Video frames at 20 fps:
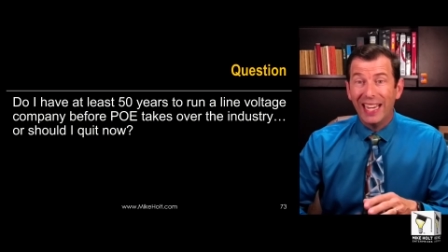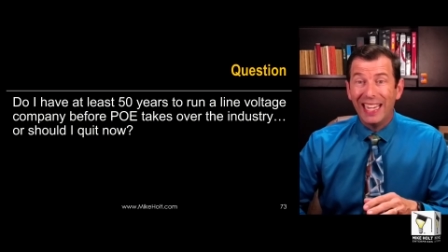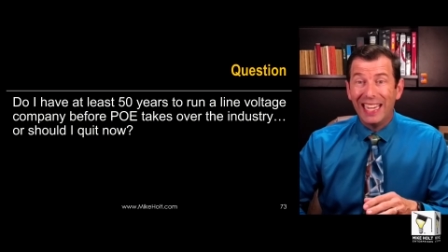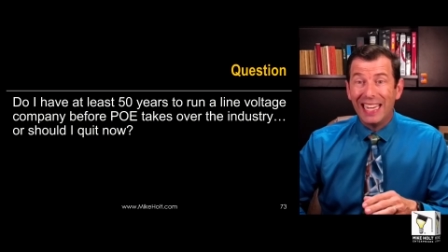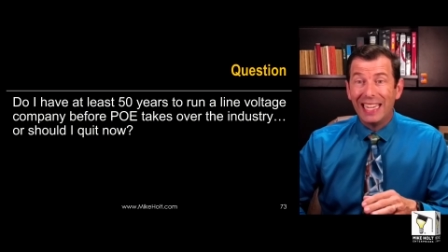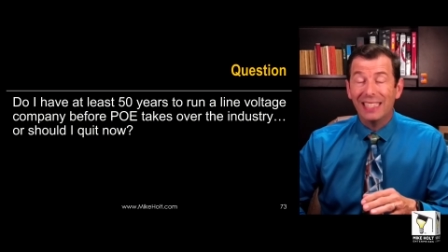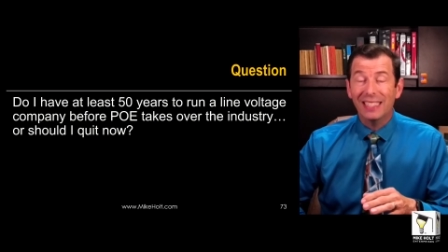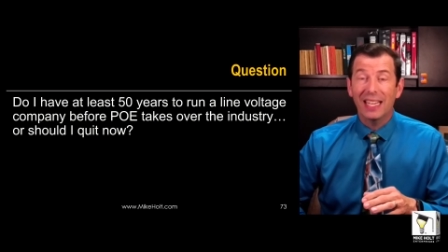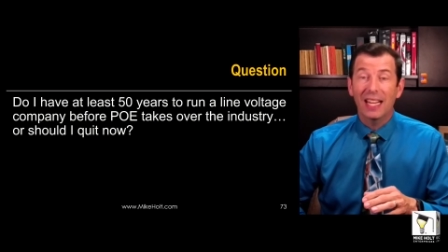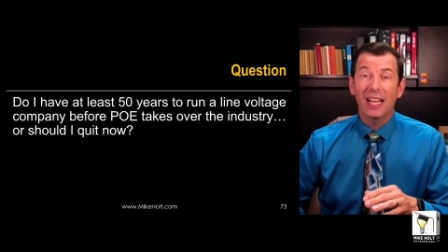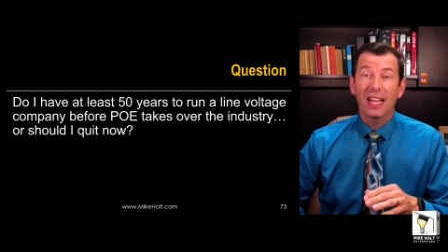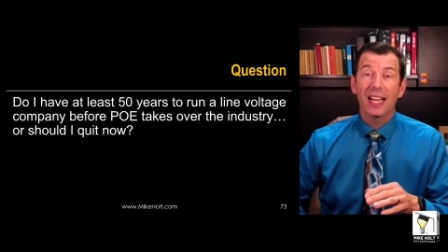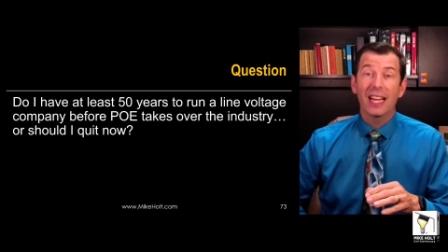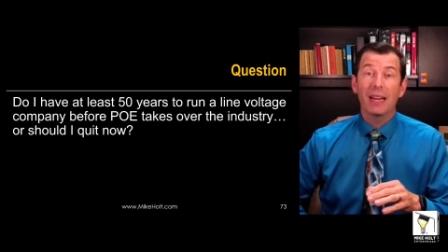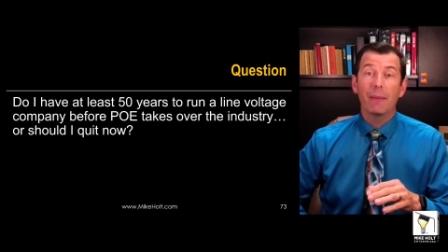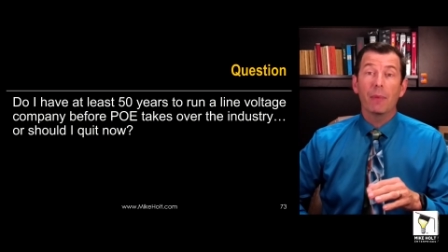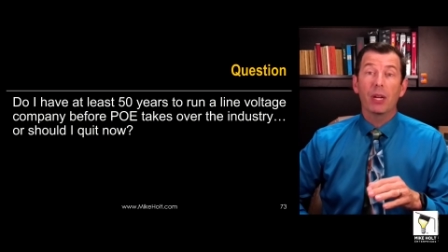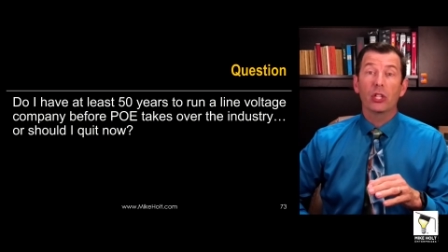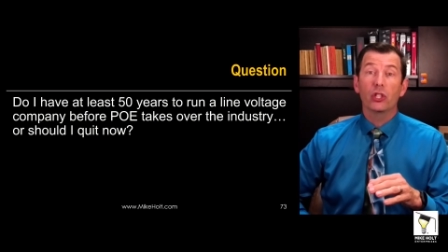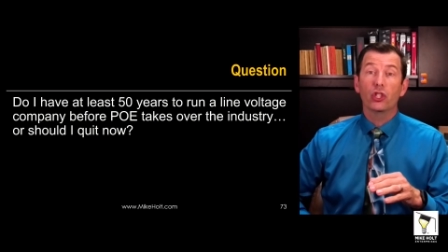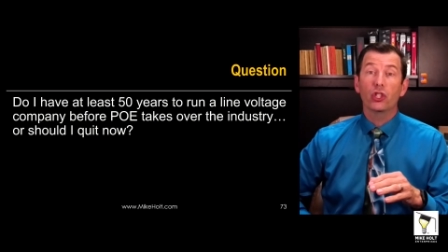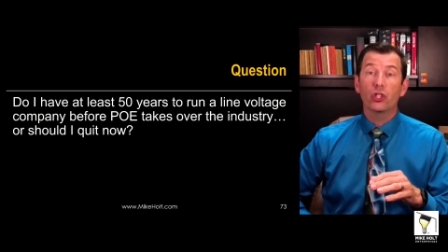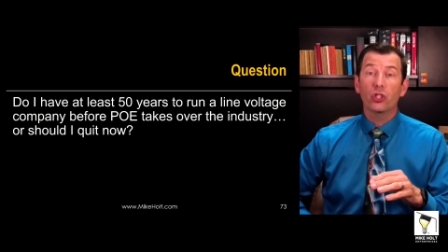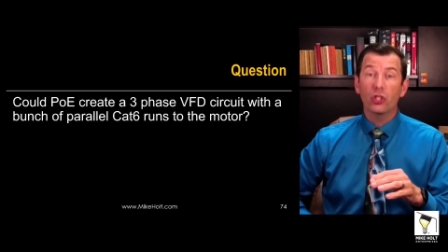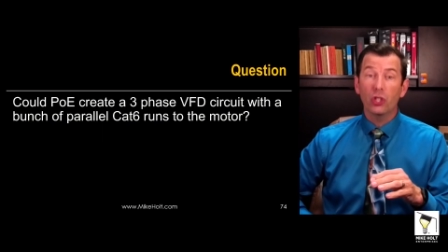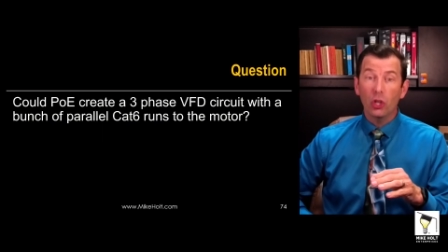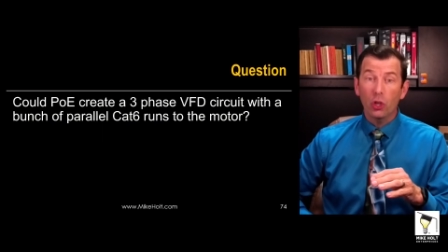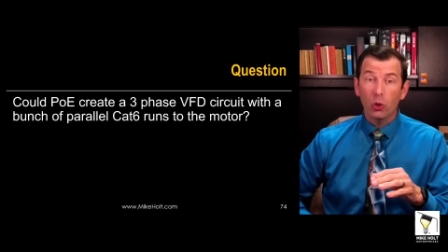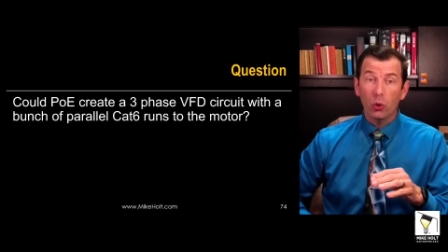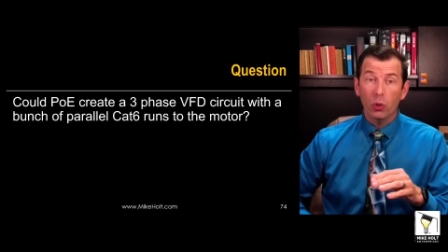anytime
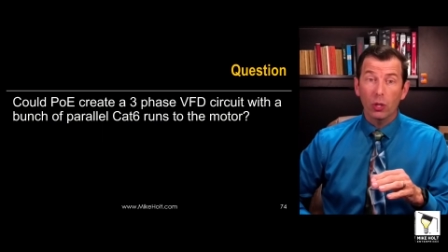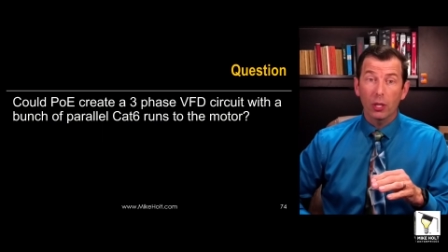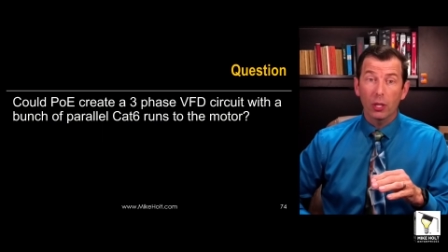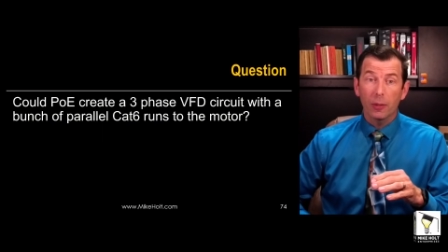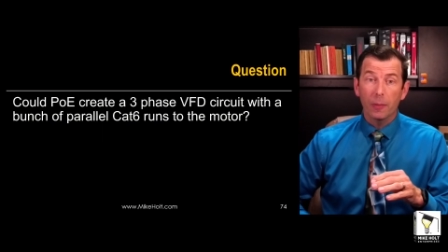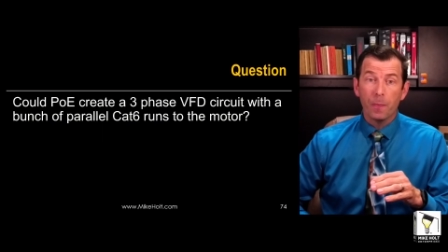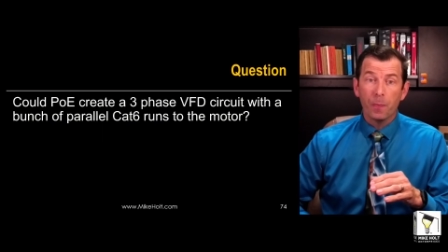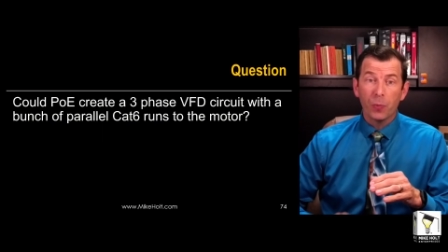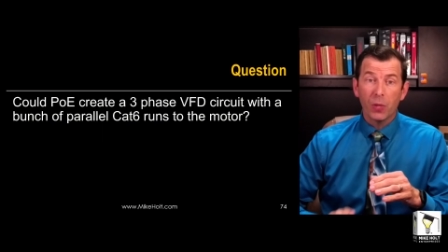soon.